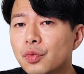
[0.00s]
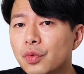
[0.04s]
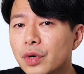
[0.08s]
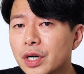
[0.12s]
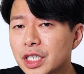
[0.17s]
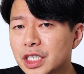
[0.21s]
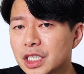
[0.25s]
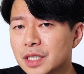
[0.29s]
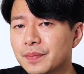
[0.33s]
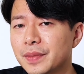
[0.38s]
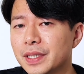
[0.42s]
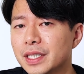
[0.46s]

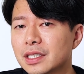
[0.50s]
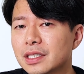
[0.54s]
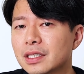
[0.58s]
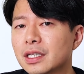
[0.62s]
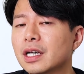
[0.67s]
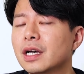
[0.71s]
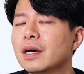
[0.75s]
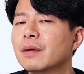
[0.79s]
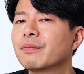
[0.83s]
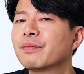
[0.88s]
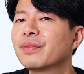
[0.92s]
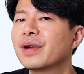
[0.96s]
Workspace
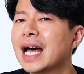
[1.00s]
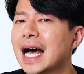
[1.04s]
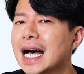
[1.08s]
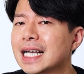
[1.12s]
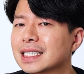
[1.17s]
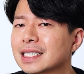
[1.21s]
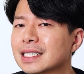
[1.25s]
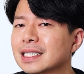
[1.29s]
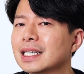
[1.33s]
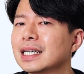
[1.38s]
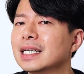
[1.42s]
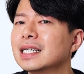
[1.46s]

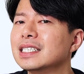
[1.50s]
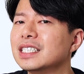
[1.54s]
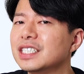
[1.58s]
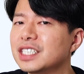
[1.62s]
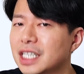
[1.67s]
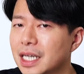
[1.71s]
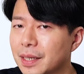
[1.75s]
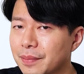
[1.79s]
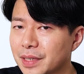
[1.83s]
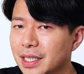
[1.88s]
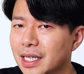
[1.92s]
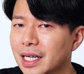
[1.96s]
plus
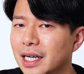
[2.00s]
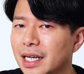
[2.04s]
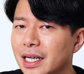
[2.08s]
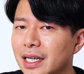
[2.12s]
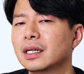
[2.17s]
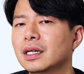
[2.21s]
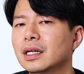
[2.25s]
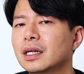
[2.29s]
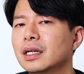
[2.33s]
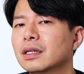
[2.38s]
Gemini.